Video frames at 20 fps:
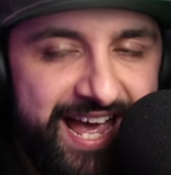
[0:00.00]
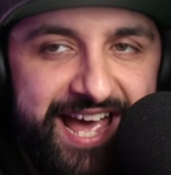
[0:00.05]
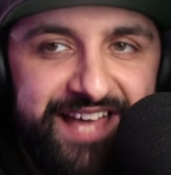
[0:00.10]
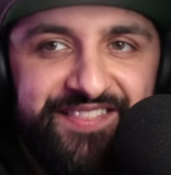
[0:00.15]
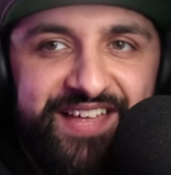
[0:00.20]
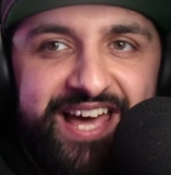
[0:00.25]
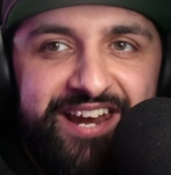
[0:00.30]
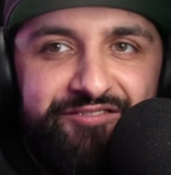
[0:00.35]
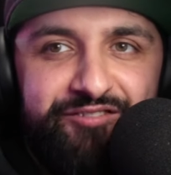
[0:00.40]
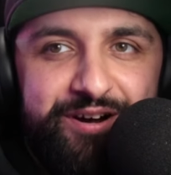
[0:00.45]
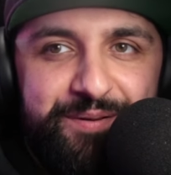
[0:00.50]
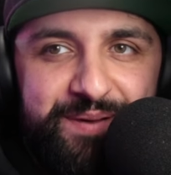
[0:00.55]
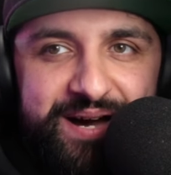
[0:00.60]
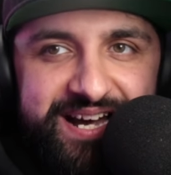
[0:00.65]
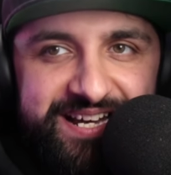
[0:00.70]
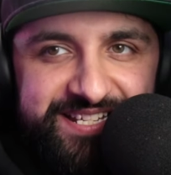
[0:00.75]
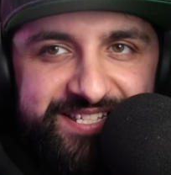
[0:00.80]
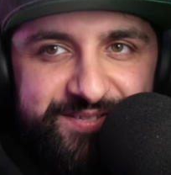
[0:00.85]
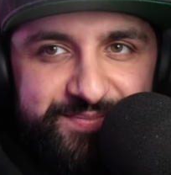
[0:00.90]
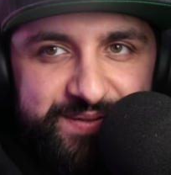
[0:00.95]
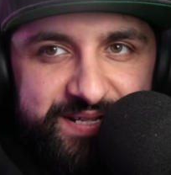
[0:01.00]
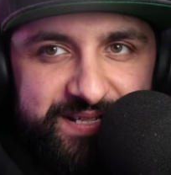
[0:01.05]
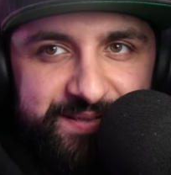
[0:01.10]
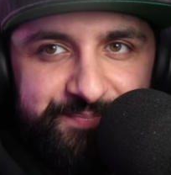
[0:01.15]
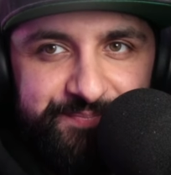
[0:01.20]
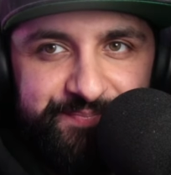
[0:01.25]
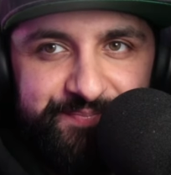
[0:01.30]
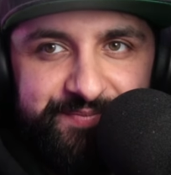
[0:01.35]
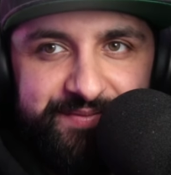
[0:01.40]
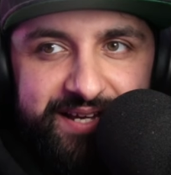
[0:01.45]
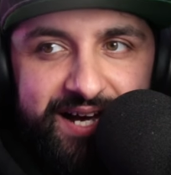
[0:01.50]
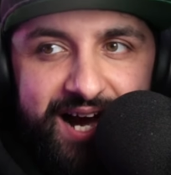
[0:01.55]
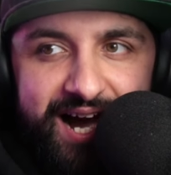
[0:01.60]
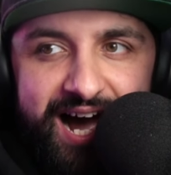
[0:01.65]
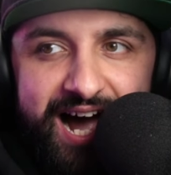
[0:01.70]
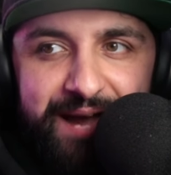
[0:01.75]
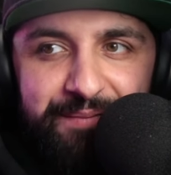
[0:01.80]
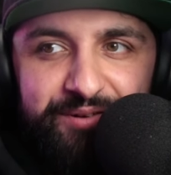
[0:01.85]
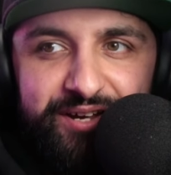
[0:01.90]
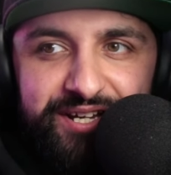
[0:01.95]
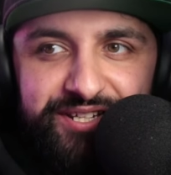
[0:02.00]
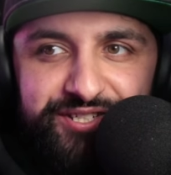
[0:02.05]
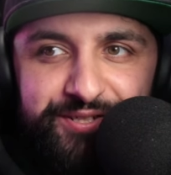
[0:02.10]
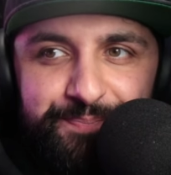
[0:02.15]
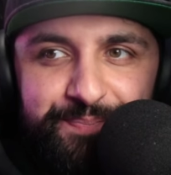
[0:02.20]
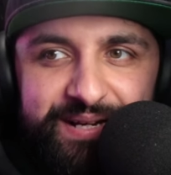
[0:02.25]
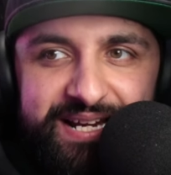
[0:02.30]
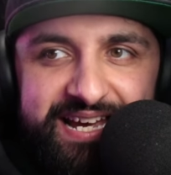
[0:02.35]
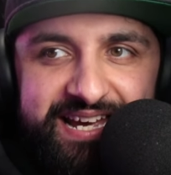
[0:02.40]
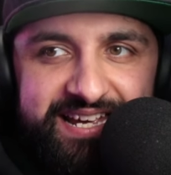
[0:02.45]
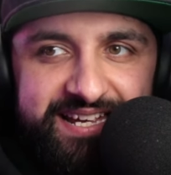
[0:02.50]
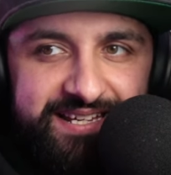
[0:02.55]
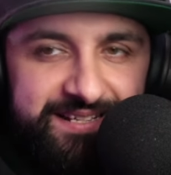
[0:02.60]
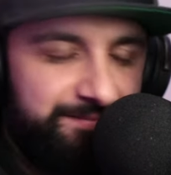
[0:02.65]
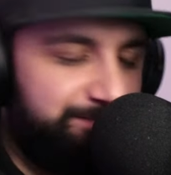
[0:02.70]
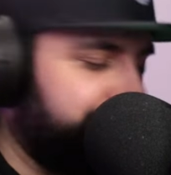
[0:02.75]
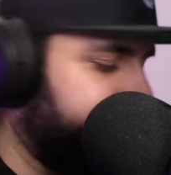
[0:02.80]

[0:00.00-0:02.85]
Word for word: That reminds me. I'm going to play.